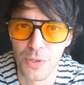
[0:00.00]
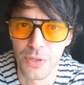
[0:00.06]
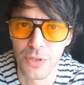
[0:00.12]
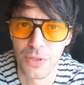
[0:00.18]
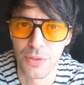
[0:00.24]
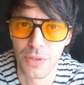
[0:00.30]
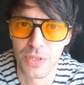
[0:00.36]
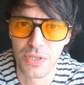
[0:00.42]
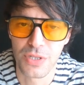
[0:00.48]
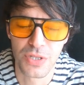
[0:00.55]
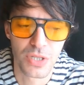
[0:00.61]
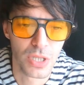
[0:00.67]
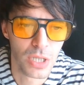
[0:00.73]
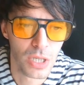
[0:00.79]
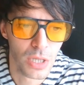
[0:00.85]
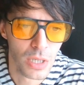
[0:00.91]
with you,
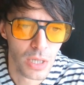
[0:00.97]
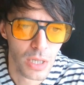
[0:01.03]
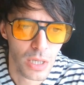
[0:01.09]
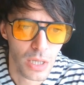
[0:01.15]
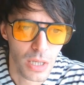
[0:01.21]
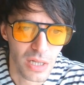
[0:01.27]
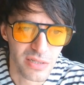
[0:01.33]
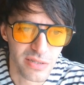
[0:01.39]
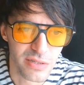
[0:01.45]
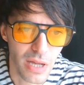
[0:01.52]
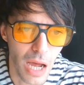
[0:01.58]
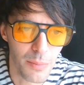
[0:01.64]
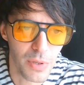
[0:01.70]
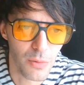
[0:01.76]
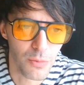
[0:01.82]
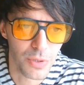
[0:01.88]
it's
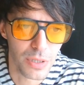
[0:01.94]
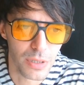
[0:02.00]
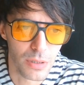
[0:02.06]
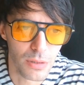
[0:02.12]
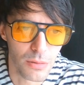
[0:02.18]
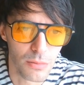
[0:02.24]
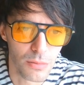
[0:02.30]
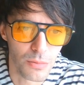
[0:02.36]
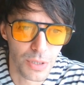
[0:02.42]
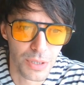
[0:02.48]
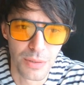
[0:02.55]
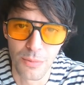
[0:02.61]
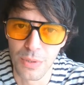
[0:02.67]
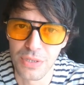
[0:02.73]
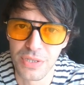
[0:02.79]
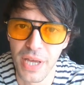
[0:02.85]
time that we
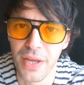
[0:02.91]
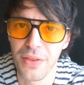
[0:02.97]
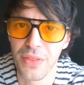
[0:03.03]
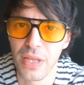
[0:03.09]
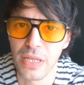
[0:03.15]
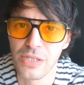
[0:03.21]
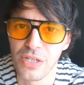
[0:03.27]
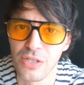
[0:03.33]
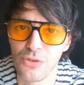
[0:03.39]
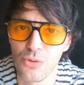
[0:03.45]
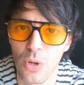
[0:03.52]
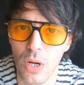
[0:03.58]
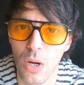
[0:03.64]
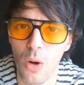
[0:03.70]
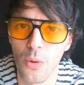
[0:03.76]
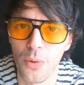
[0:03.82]
take things into
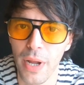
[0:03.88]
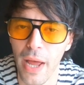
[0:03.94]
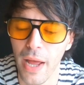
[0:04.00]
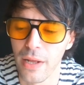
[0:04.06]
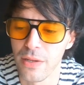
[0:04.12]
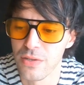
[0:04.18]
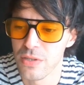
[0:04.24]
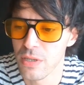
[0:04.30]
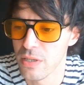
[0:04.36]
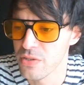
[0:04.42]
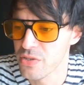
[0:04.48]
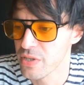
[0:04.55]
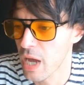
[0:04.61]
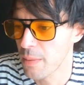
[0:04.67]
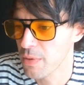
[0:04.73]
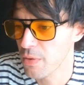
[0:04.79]
our own hands.
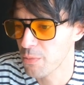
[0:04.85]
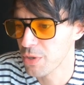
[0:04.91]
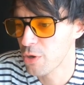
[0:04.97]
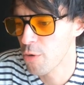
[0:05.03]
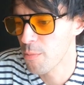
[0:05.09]
It's time that we